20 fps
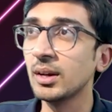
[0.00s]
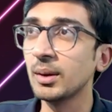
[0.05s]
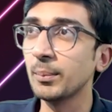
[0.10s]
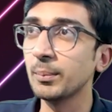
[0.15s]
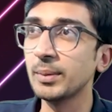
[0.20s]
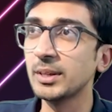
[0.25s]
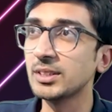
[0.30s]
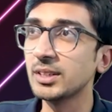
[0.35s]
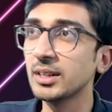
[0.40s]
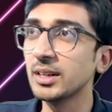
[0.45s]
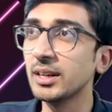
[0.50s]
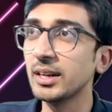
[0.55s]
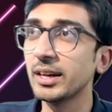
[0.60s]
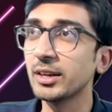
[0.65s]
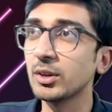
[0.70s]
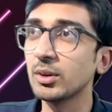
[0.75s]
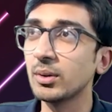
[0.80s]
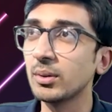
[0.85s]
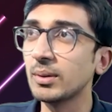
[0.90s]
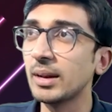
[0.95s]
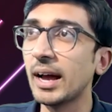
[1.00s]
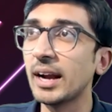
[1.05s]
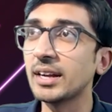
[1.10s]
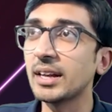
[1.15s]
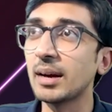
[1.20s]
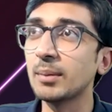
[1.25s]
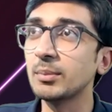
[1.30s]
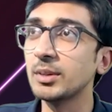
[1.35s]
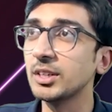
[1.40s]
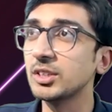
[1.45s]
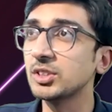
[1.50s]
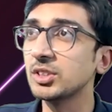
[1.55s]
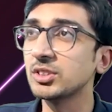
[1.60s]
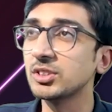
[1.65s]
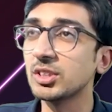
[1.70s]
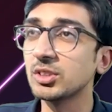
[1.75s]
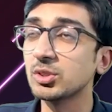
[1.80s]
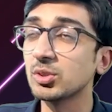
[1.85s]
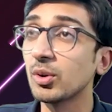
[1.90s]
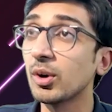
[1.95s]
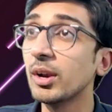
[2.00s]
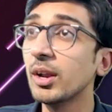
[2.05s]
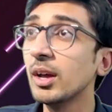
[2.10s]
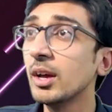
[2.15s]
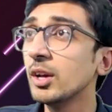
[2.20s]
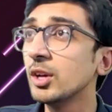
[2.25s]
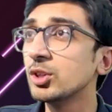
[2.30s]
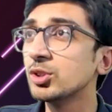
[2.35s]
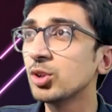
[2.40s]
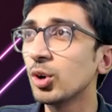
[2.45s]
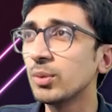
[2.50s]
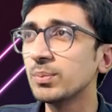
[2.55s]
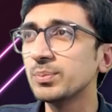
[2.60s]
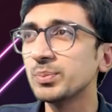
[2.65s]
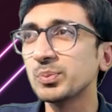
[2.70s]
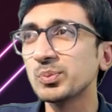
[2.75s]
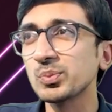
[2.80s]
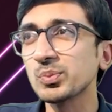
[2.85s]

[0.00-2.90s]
basically like LATAM regions and so on. So